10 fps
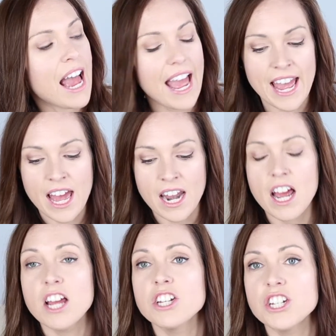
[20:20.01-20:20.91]
And
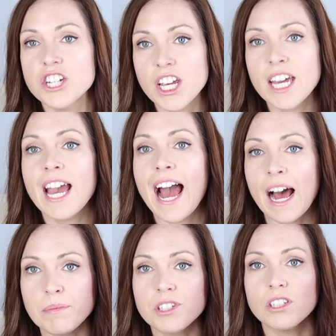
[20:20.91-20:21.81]
she
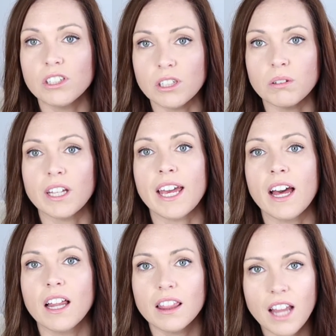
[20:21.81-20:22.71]
absolutely
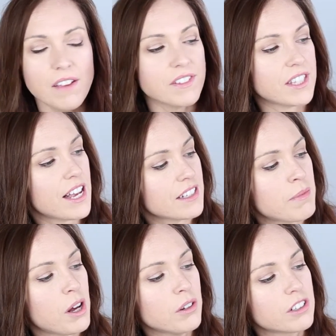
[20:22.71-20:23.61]
loves this. And
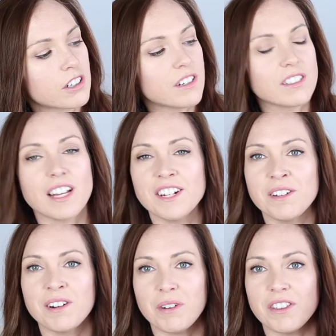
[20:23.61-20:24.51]
my older girls like
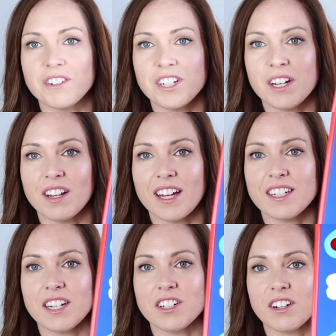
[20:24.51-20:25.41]
doing it with her too, to like
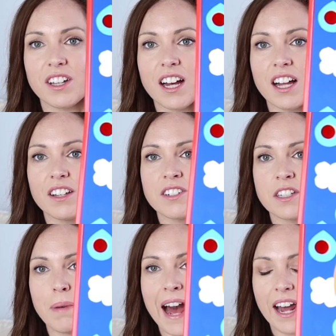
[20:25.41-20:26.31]
teach her the colors and
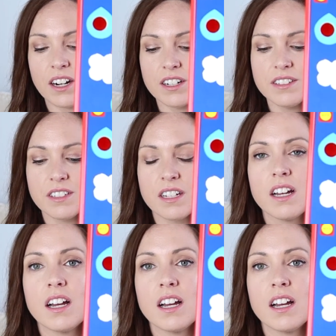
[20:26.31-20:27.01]
the patterns.